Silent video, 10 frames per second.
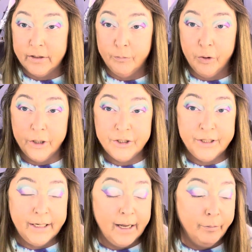brush
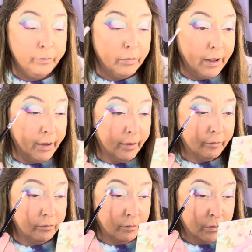that I
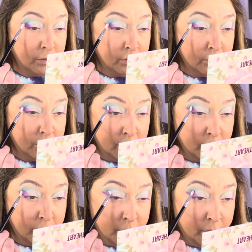
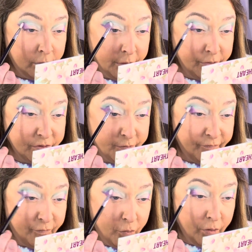used
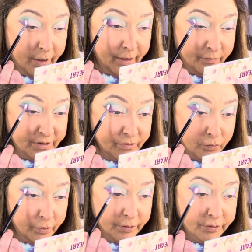before, and I'm just
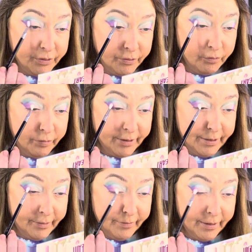going to blend
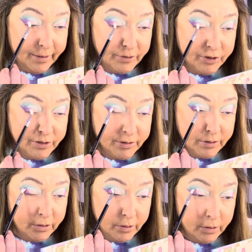out the edges.
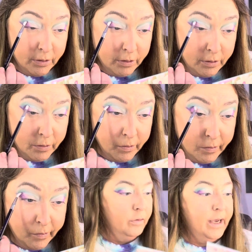
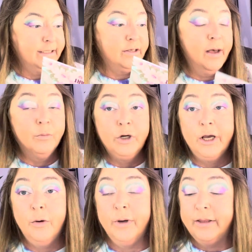Okay, so I'm going to
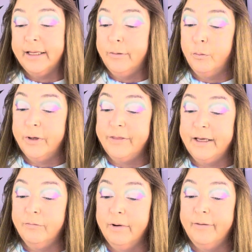go in with the
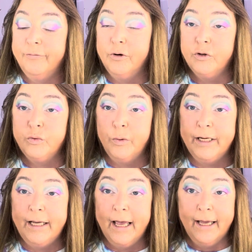Refer
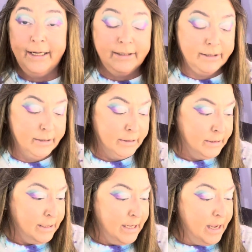28,
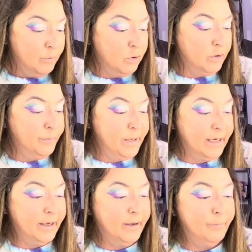and we're going to pick
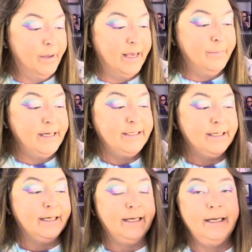up Baby
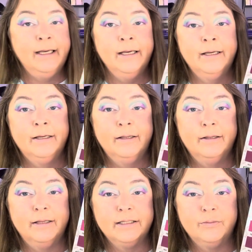T,
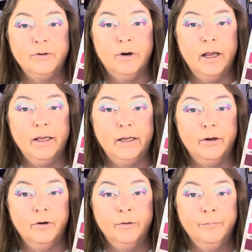this one right
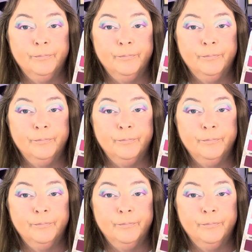here.